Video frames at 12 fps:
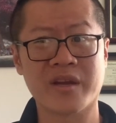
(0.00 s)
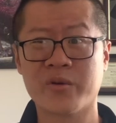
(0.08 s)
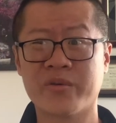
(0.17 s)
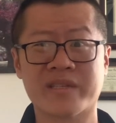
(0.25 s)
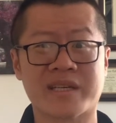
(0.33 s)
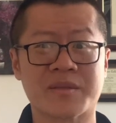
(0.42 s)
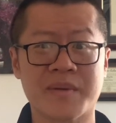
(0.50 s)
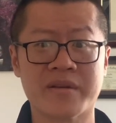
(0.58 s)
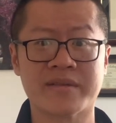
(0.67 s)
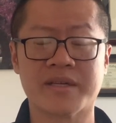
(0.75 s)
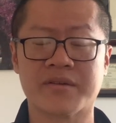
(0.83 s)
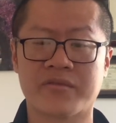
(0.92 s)
was
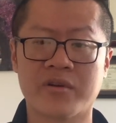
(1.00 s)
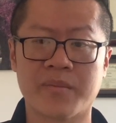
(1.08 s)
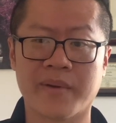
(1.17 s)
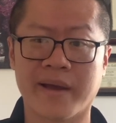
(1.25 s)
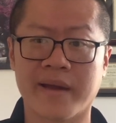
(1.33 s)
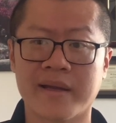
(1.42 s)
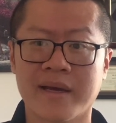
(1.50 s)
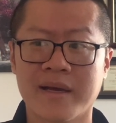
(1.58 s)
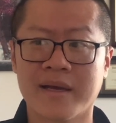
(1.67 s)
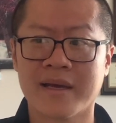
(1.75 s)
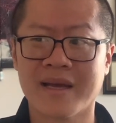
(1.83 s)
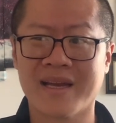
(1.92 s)
experiencing groin pain,
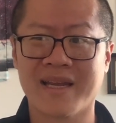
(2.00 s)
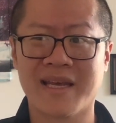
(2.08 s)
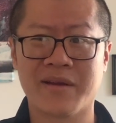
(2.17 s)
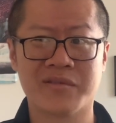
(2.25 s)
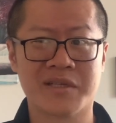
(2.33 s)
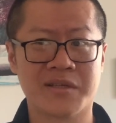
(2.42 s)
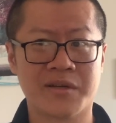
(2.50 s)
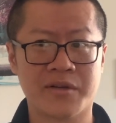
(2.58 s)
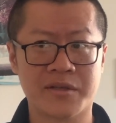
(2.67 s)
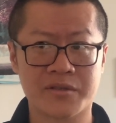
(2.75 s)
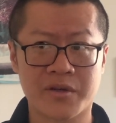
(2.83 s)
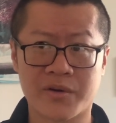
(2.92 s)
and he was in
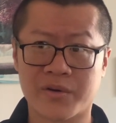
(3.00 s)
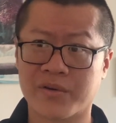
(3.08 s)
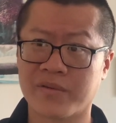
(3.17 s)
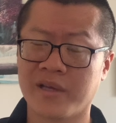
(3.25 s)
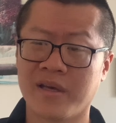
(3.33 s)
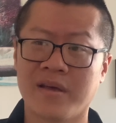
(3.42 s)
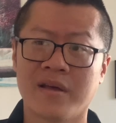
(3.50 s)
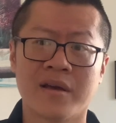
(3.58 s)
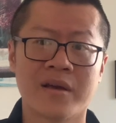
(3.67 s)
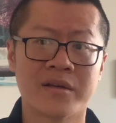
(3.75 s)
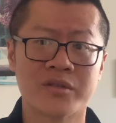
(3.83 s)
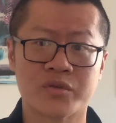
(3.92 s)
his early
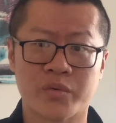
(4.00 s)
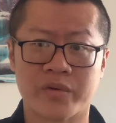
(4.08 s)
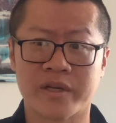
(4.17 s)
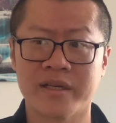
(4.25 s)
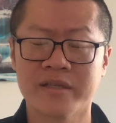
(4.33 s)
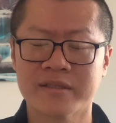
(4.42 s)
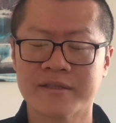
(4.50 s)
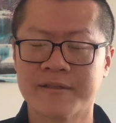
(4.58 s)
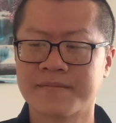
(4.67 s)
20s,